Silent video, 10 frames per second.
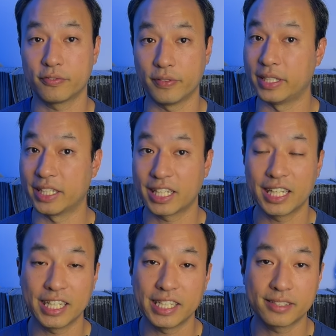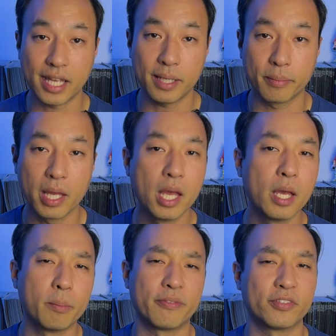phonetically his name,
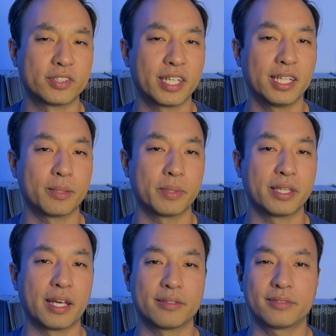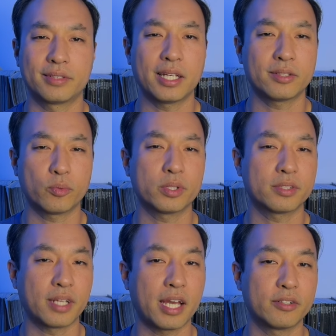before telling me that that
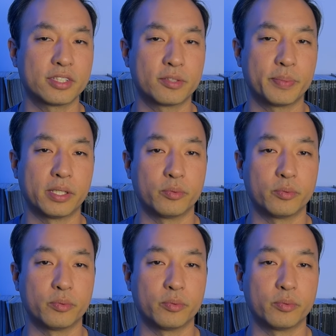wasn't how it's spelt,